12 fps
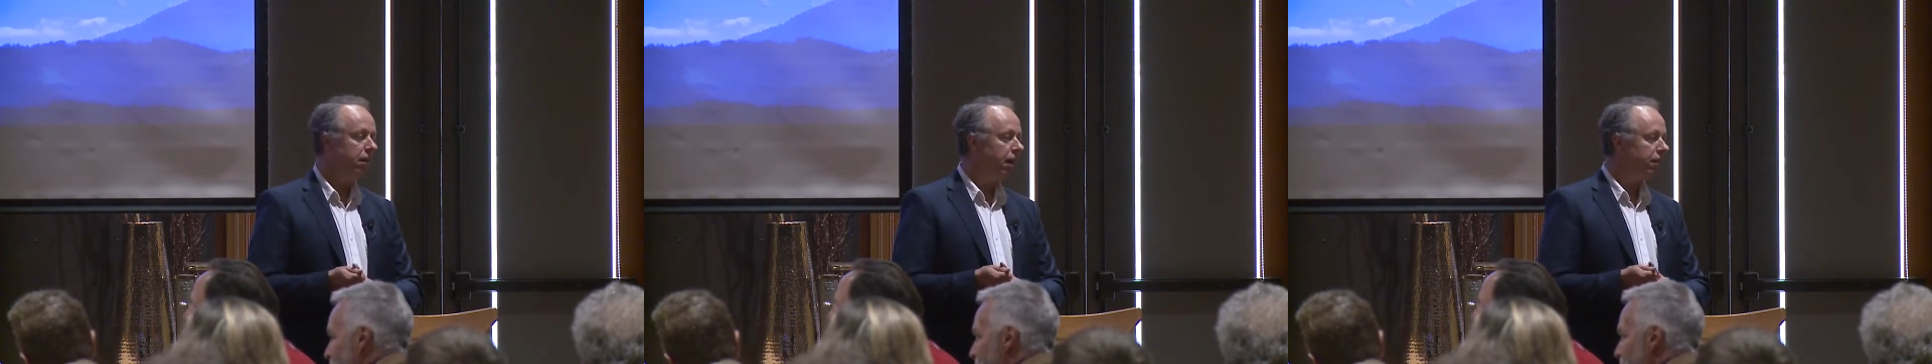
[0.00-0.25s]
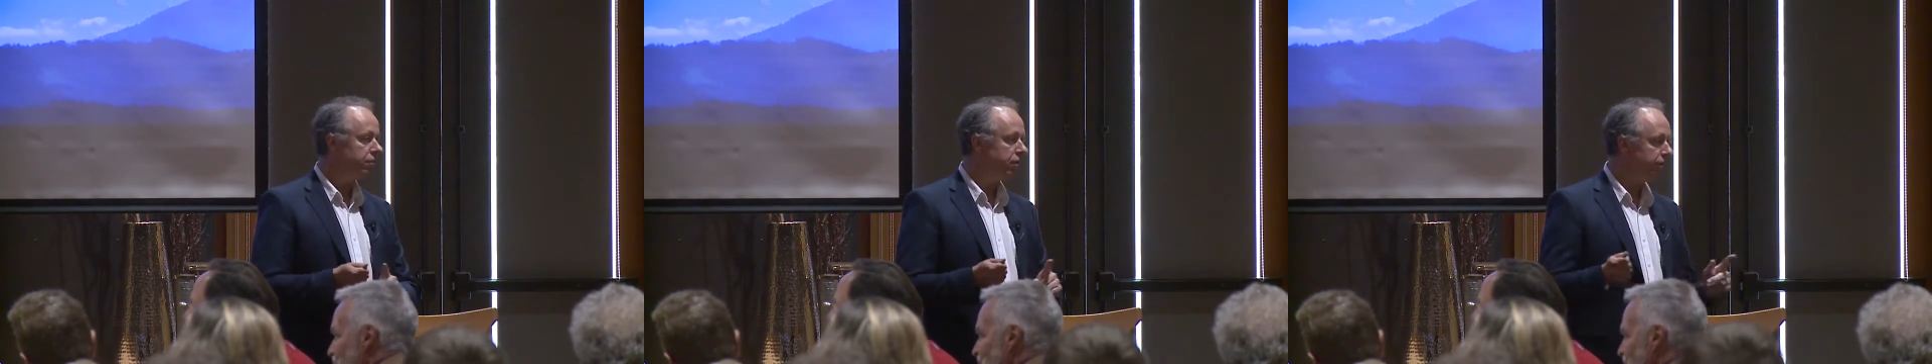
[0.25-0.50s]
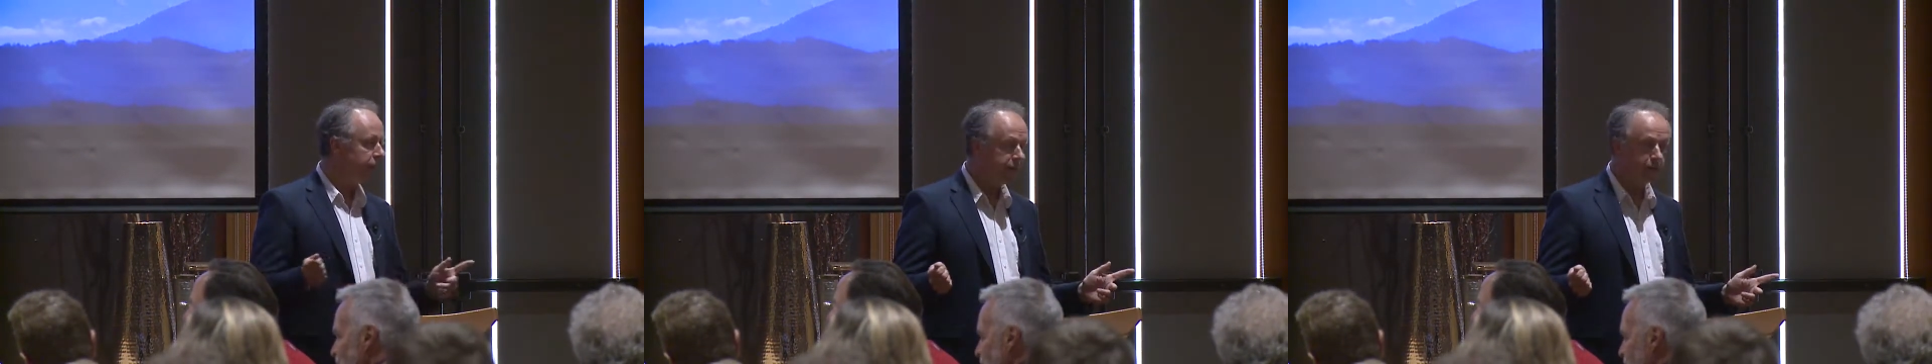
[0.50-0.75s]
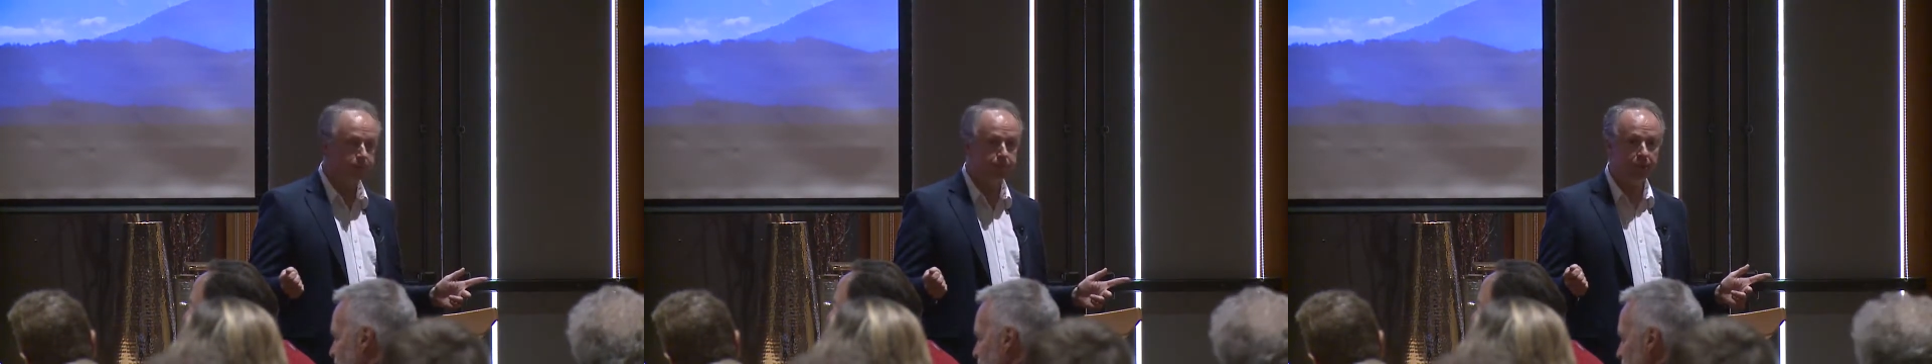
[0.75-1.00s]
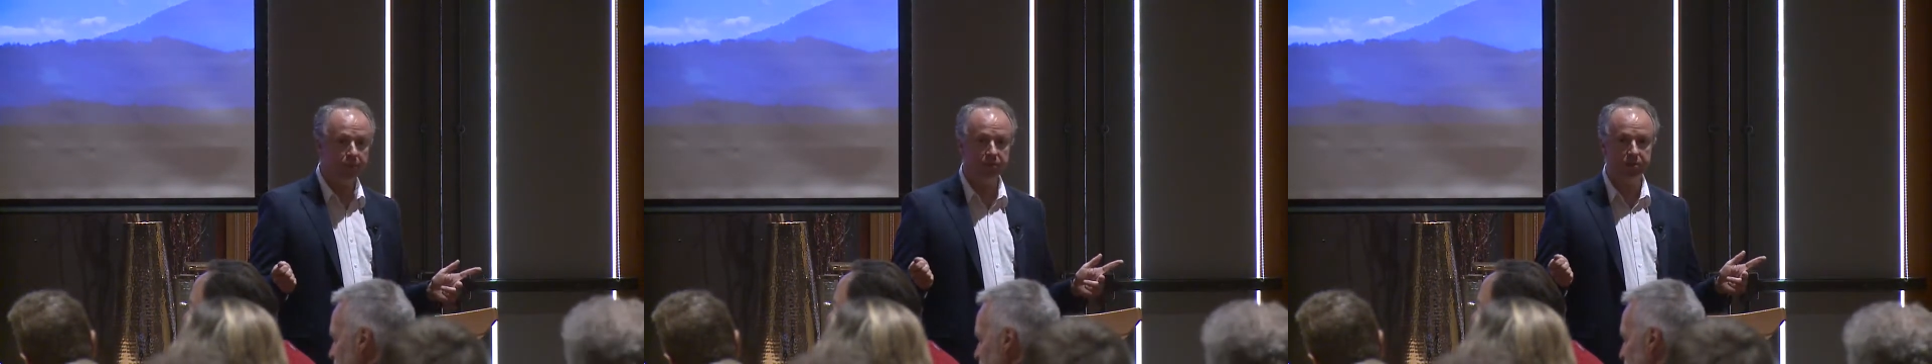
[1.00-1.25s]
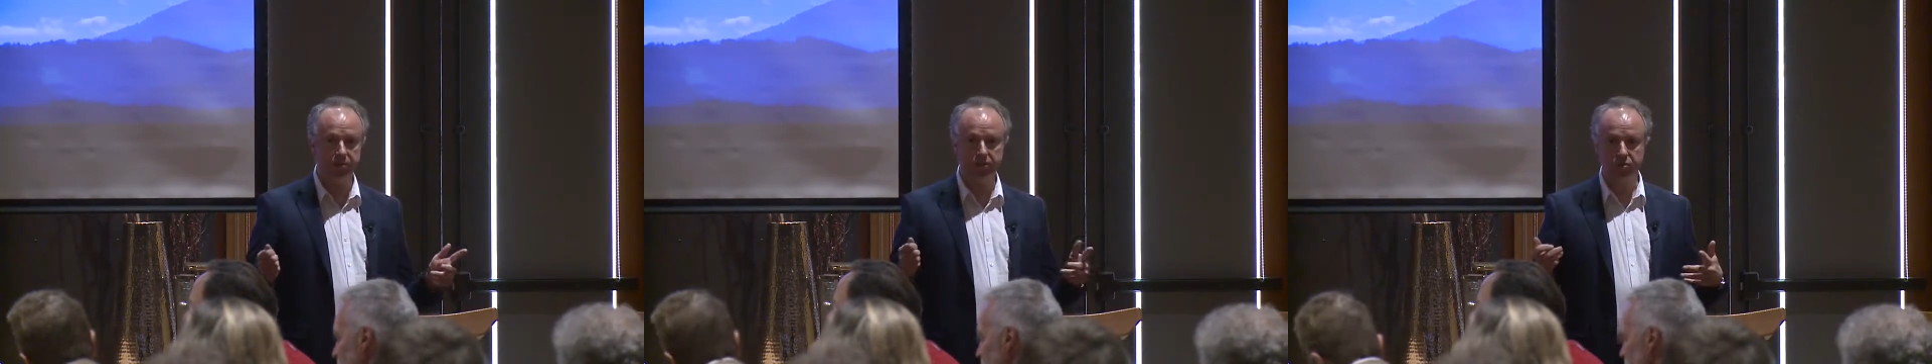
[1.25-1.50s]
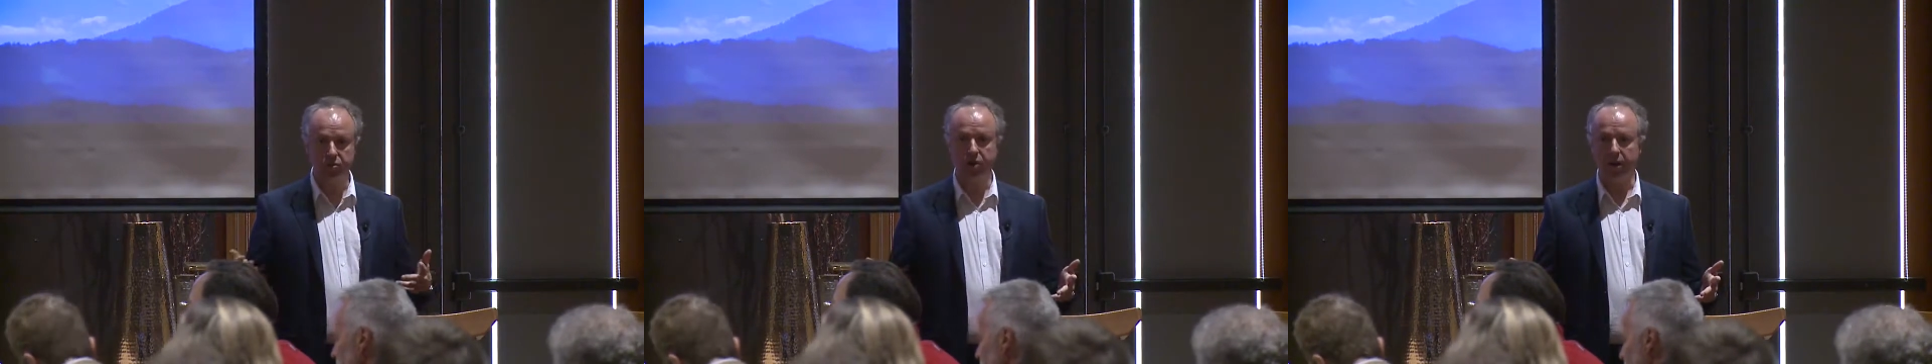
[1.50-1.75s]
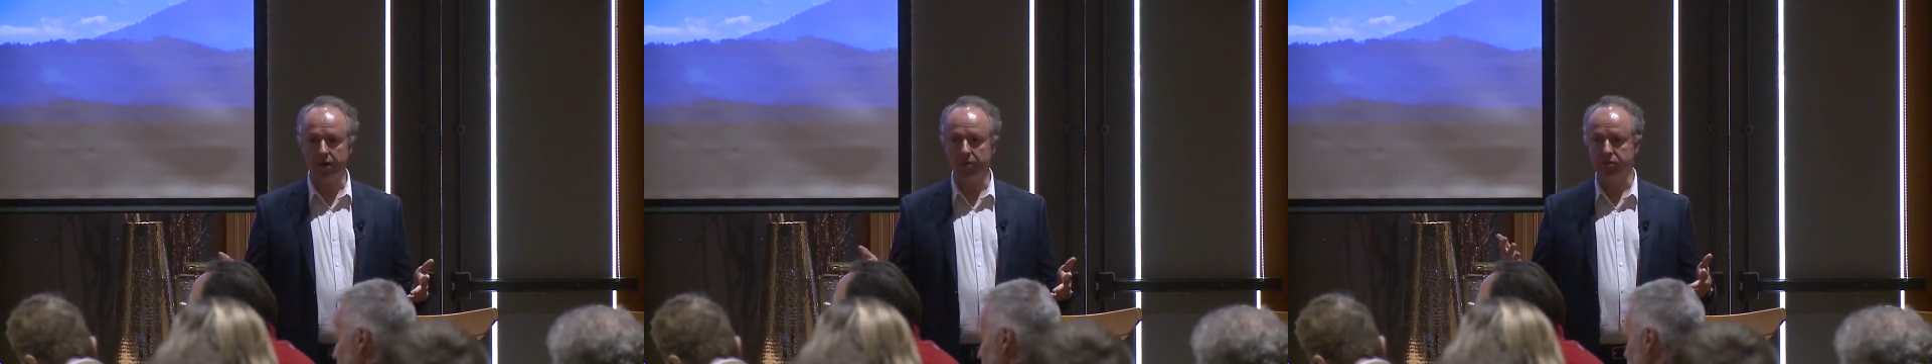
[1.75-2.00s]
I saw various buses and
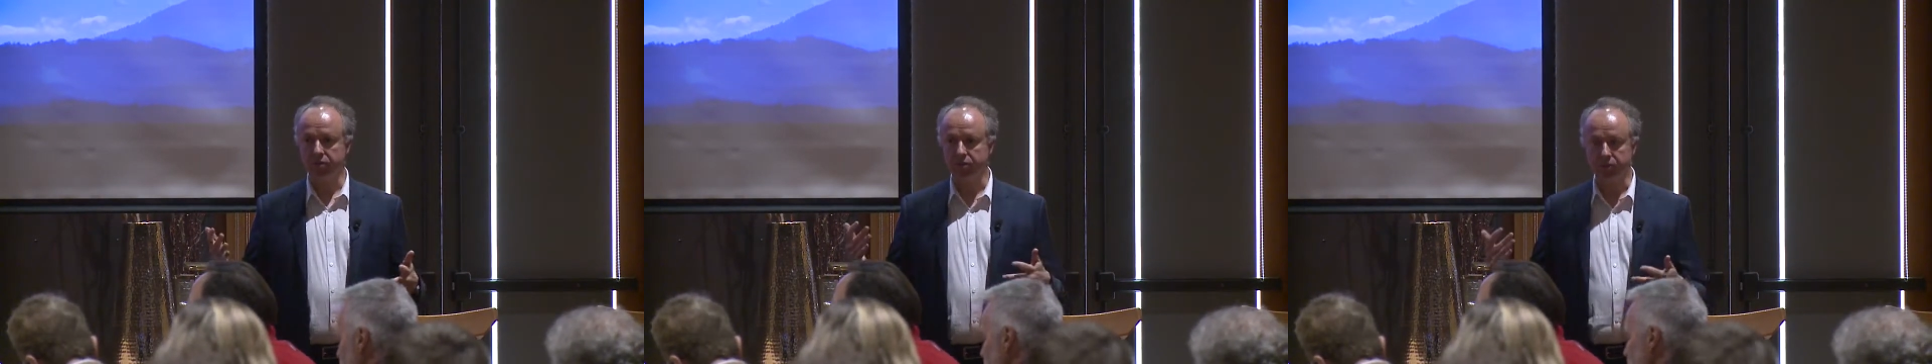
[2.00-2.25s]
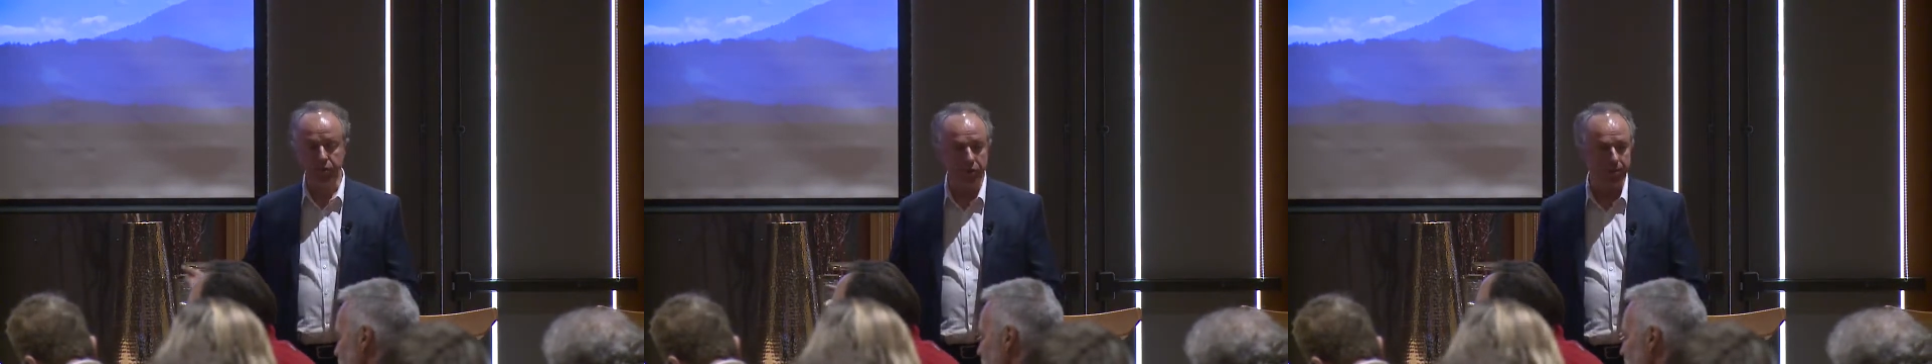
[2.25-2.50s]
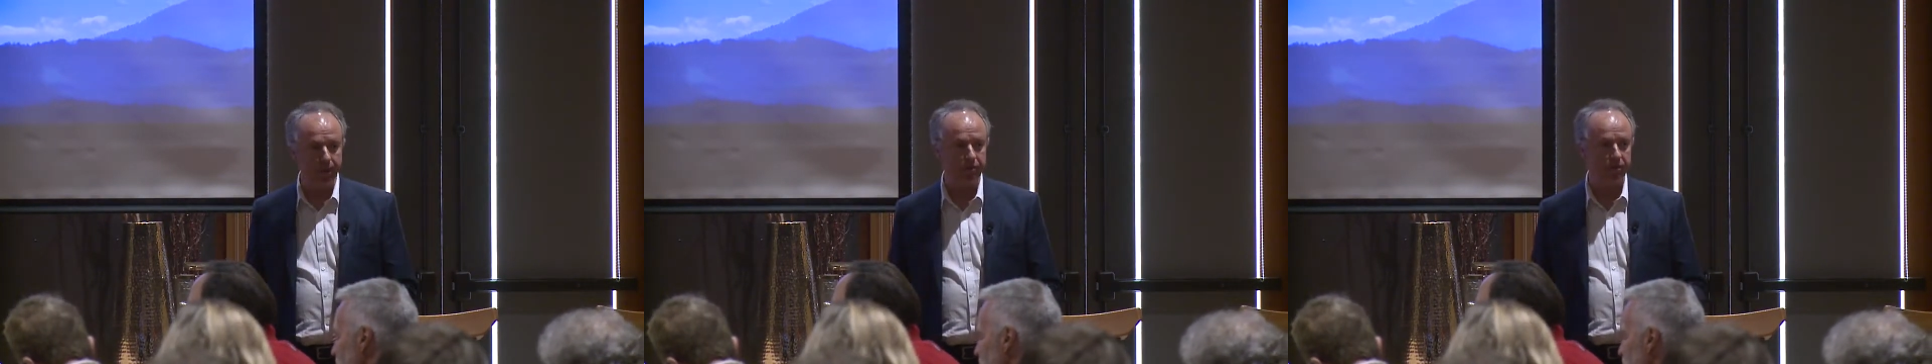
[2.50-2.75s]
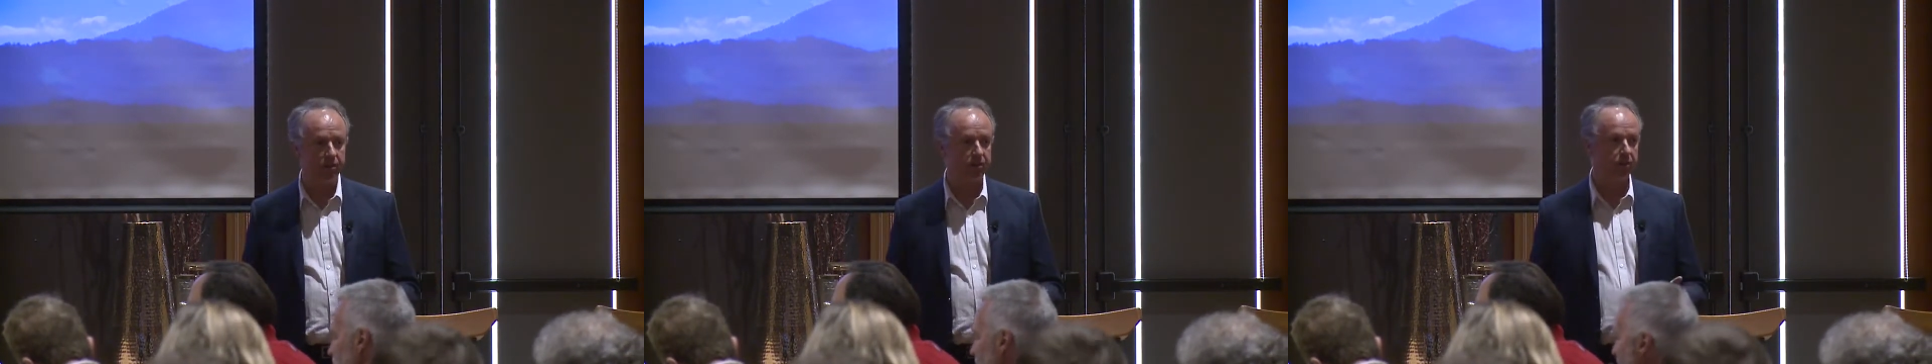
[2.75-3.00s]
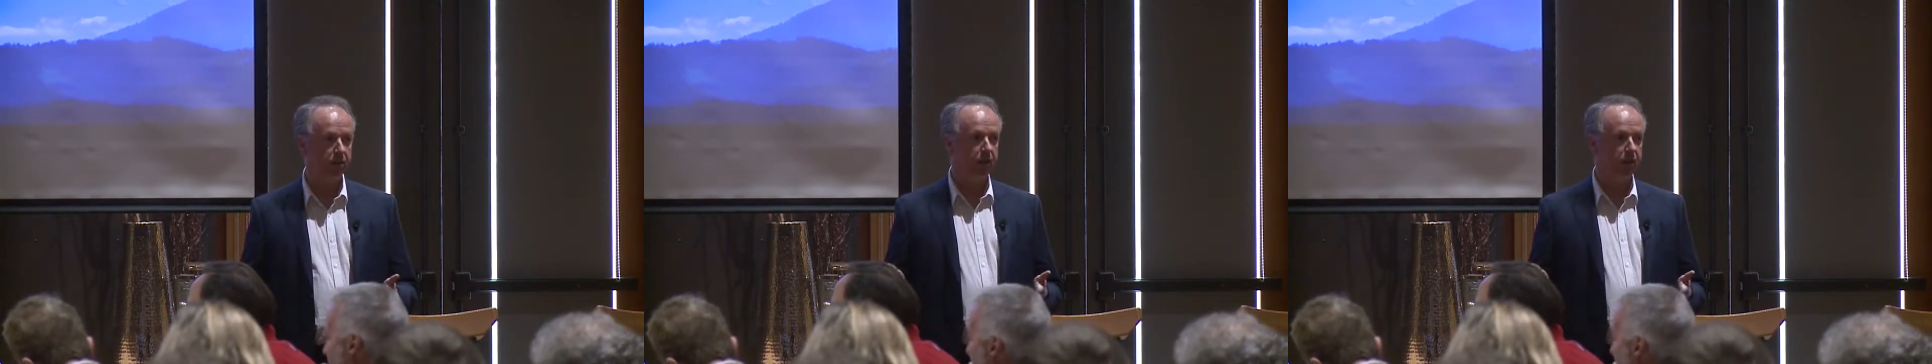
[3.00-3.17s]
trucks and school buses.